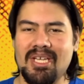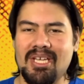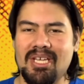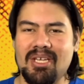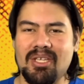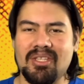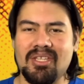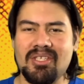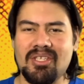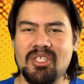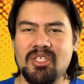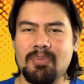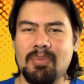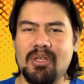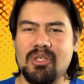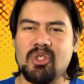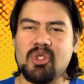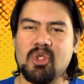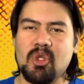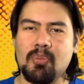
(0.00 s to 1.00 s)
This is about
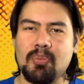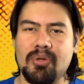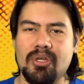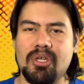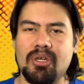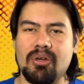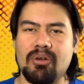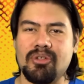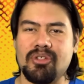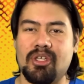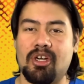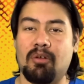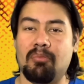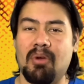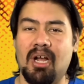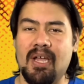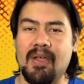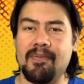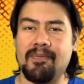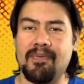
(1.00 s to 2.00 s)
superheroes that are
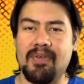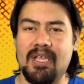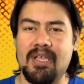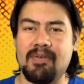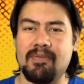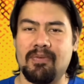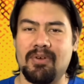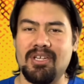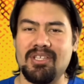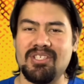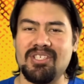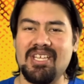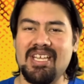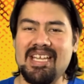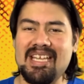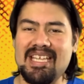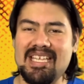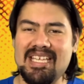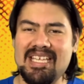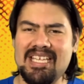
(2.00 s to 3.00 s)
my favorites
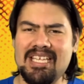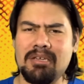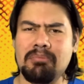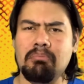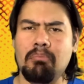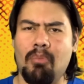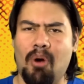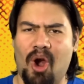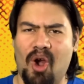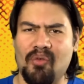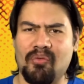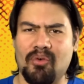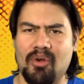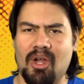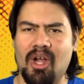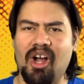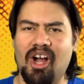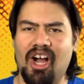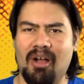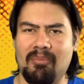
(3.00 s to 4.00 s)
in Marvel
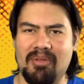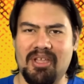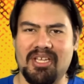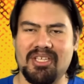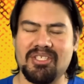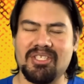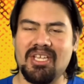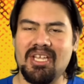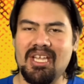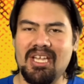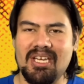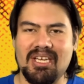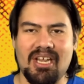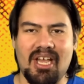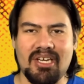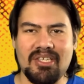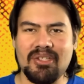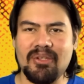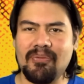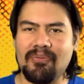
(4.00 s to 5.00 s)
Comics. Not
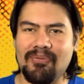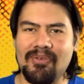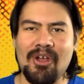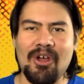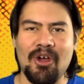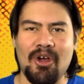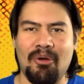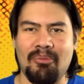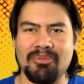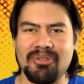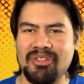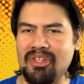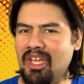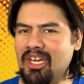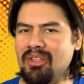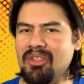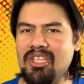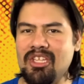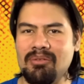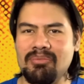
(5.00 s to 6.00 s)
in the films, not
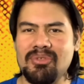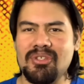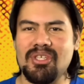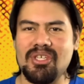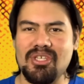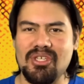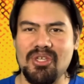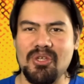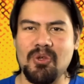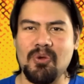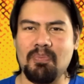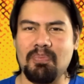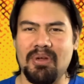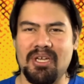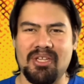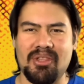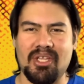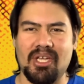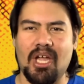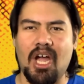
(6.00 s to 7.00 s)
in the MCU, but
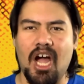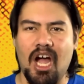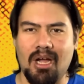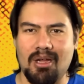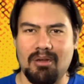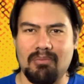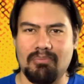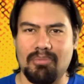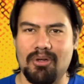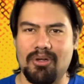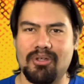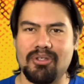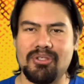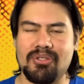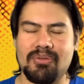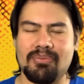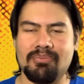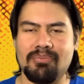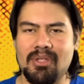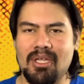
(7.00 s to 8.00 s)
in the comic
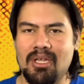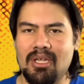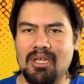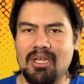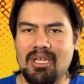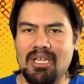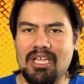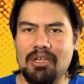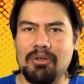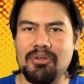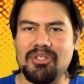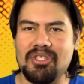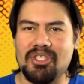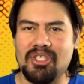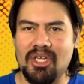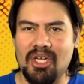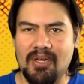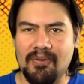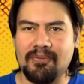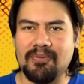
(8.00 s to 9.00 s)
books. It was a
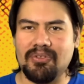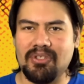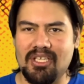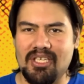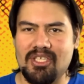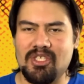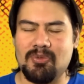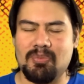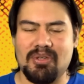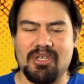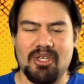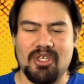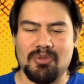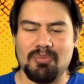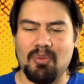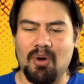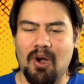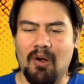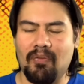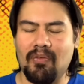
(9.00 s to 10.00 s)
tough list because
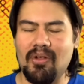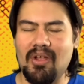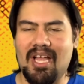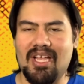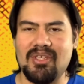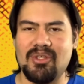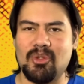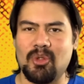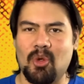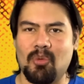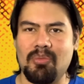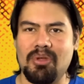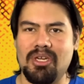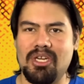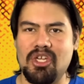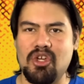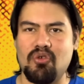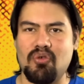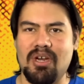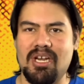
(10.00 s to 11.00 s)
Marvel has so many
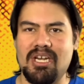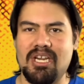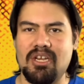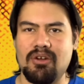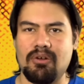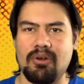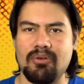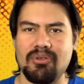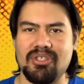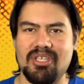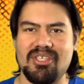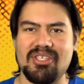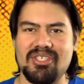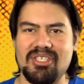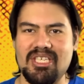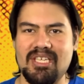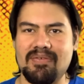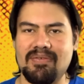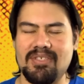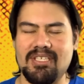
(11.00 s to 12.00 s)
great heroes that
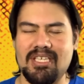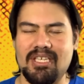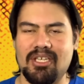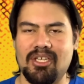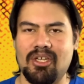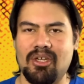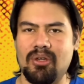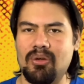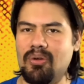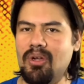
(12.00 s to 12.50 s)
Steve Ditko,